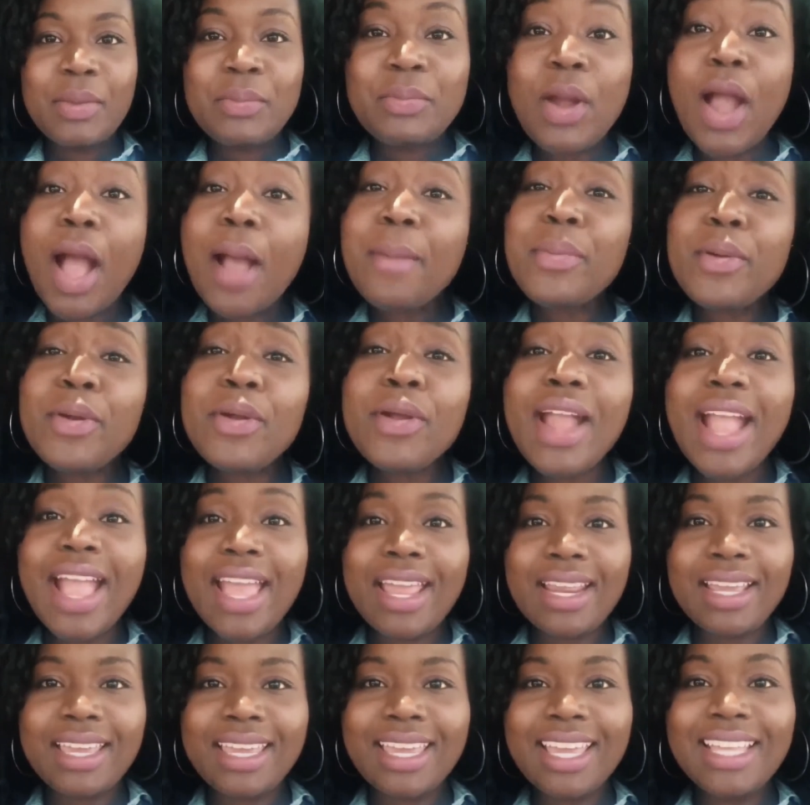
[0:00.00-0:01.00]
Proper
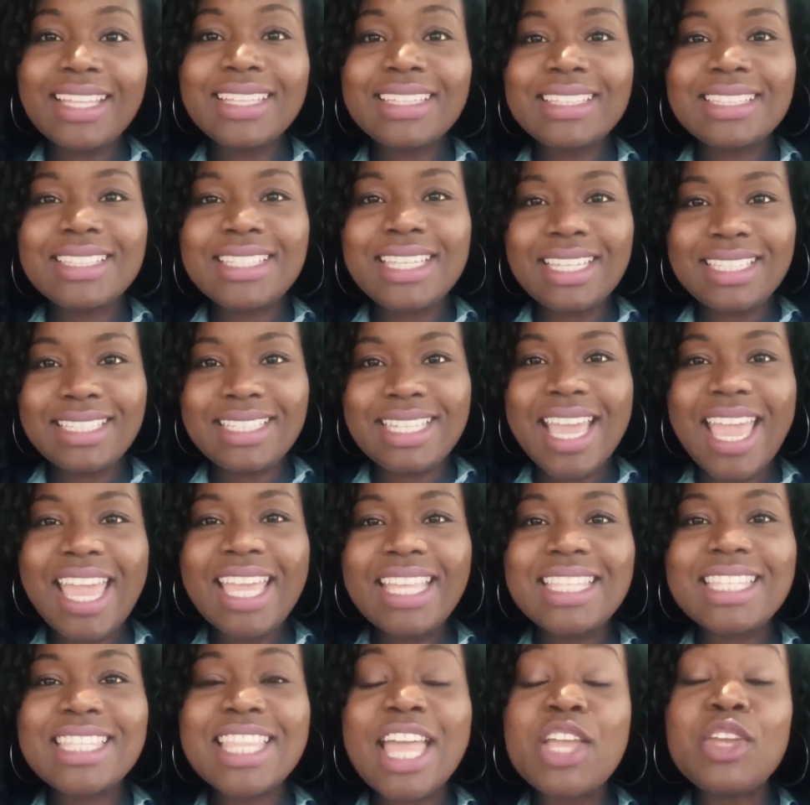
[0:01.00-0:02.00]
etiquette
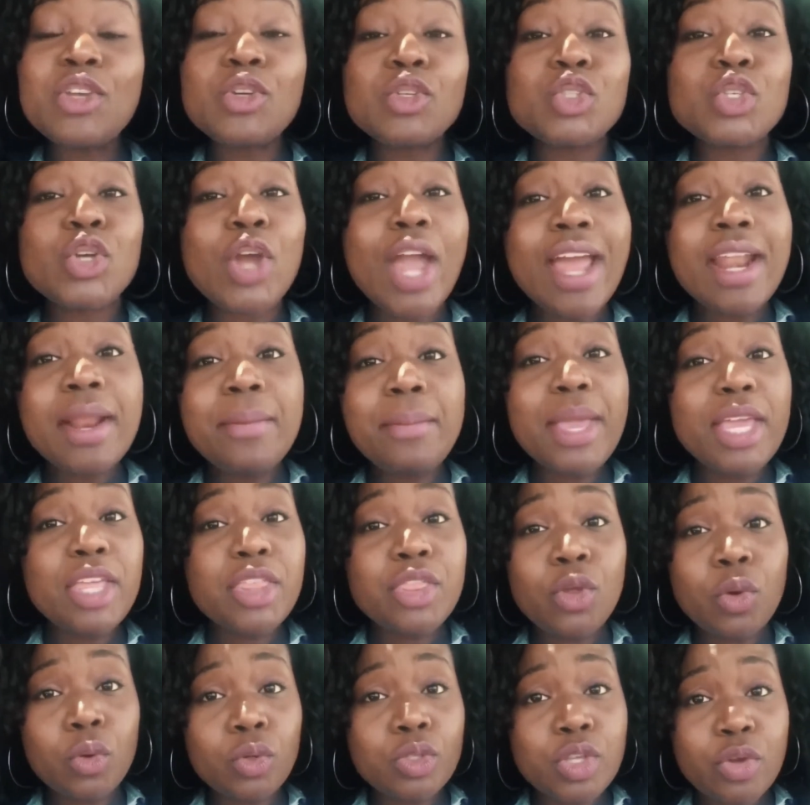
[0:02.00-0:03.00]
dictates that you try to
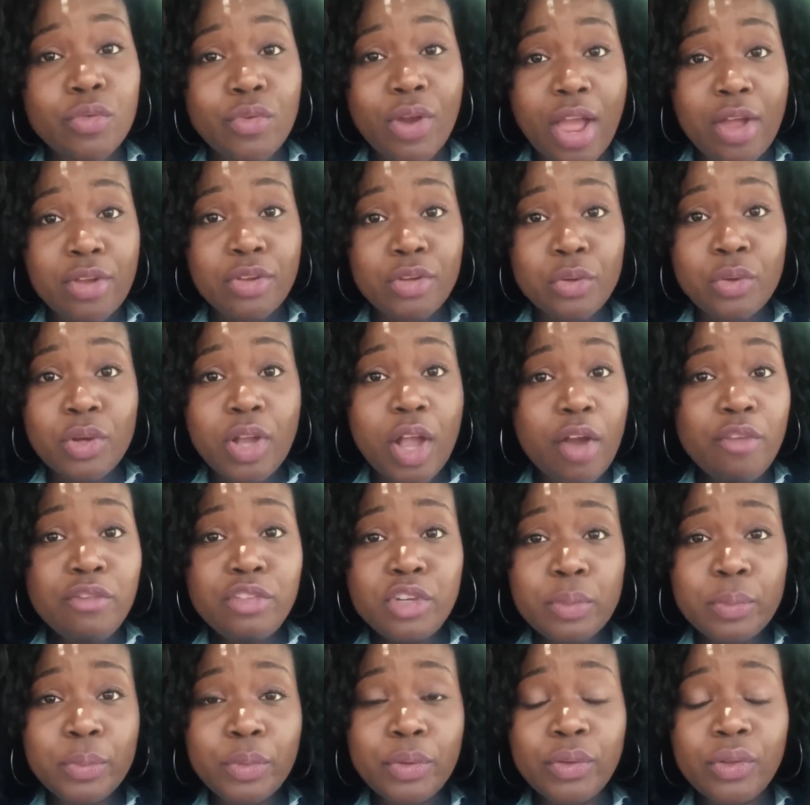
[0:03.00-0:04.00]
make those around you
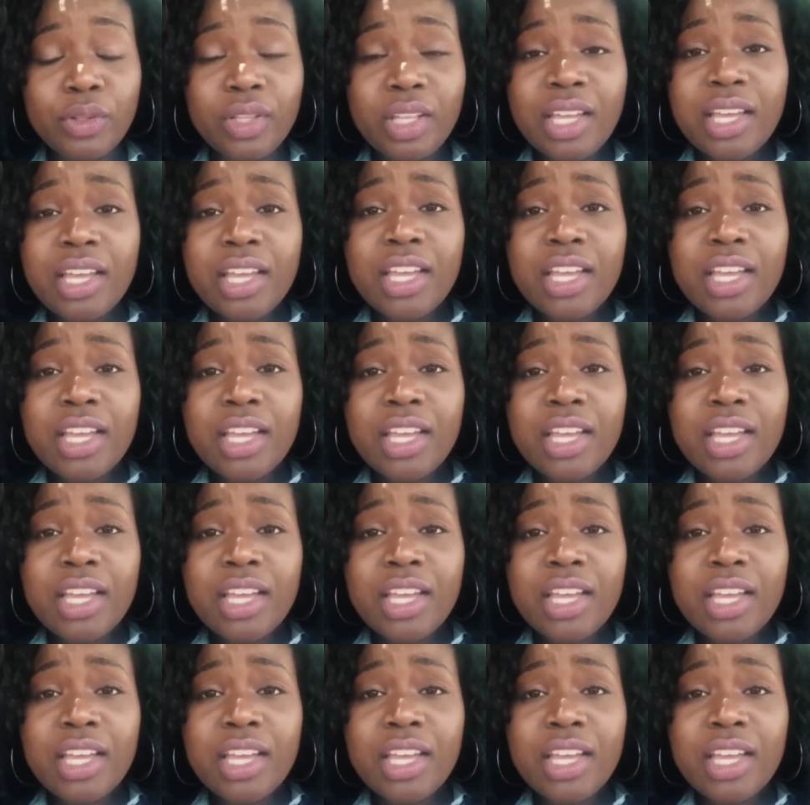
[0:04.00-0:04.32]
comfortable.